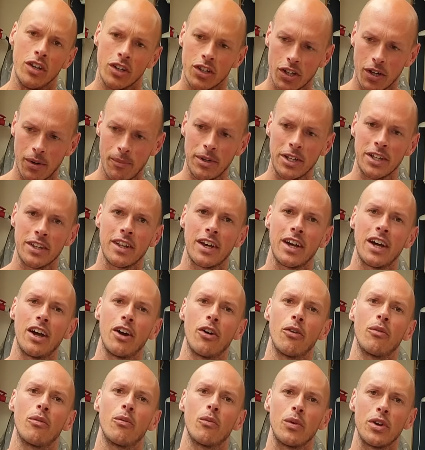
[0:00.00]
coming
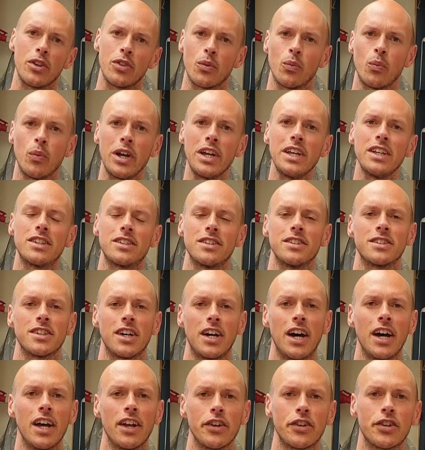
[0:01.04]
down with a weight
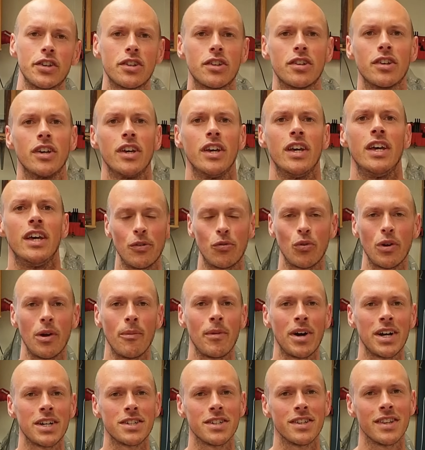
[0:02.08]
attached, if we
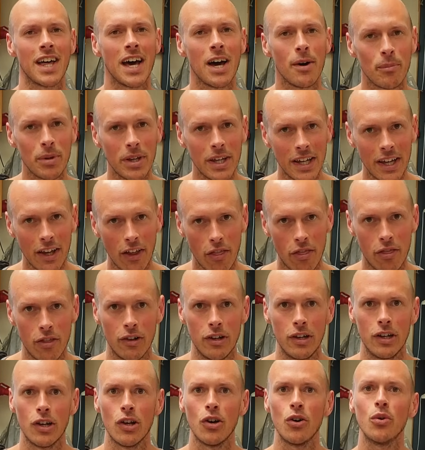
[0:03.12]
imagine that being the
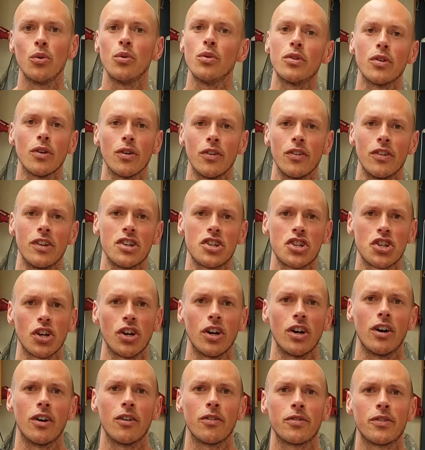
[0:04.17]
load on the
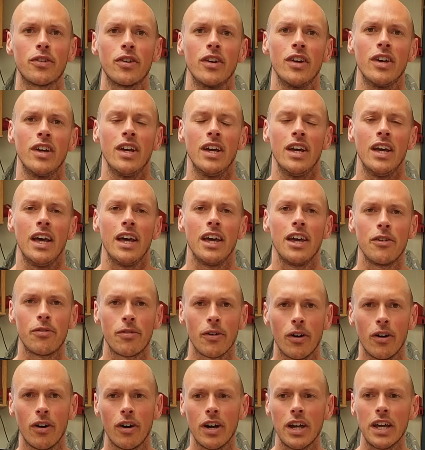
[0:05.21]
shaft, if
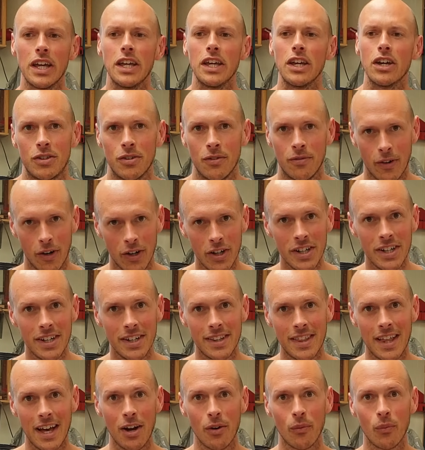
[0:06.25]
I divided
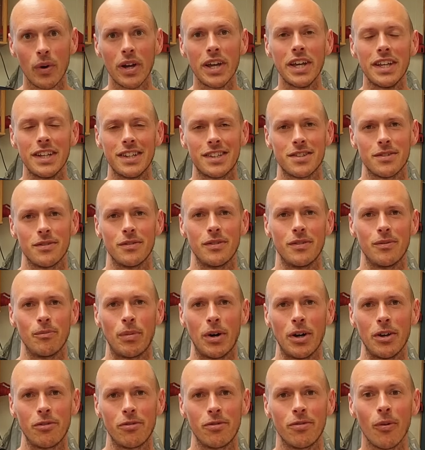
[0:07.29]
that weight
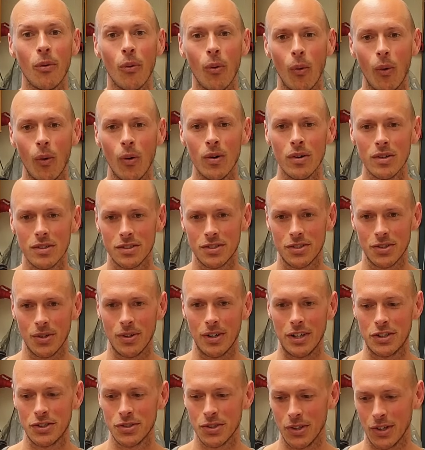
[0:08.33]
by four, so
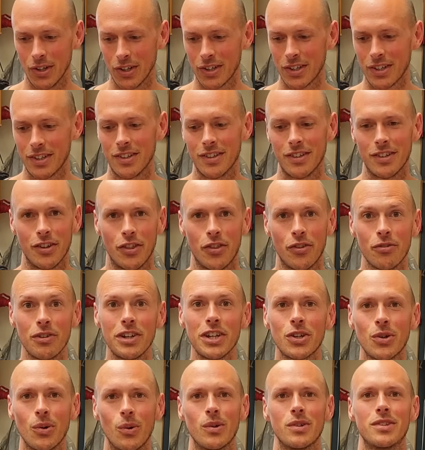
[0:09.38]
I took three
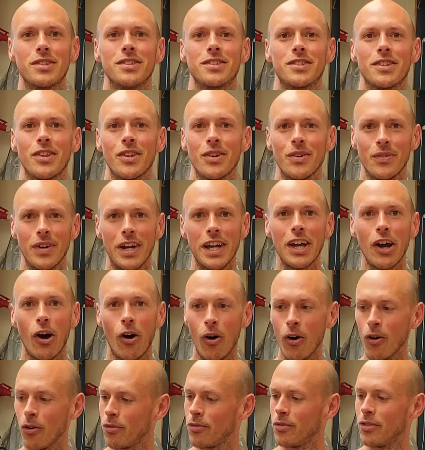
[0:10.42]
quarters of the weight
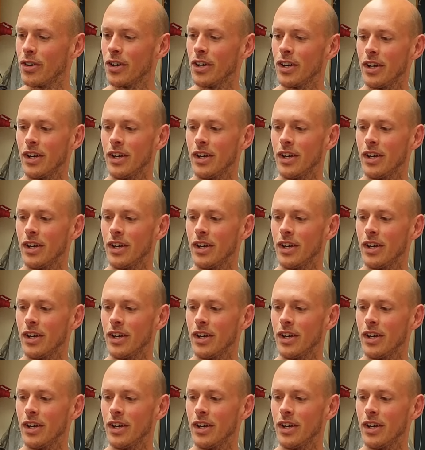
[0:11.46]
off